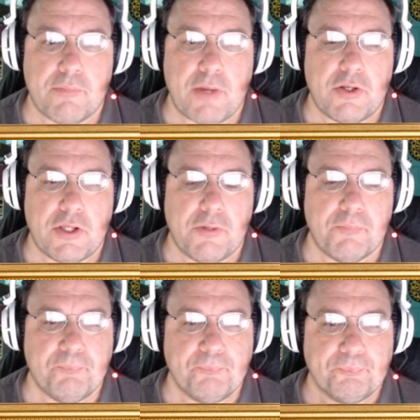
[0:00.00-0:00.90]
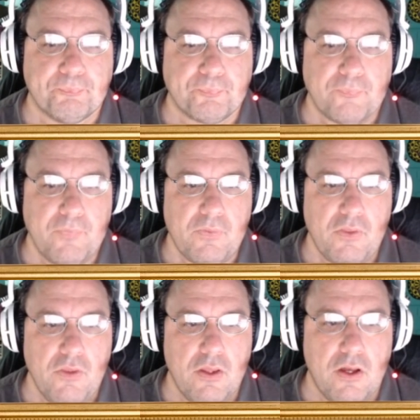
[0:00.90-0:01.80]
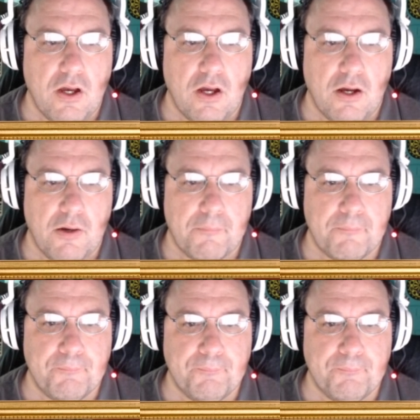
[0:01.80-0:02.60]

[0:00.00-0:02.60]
about him. Um,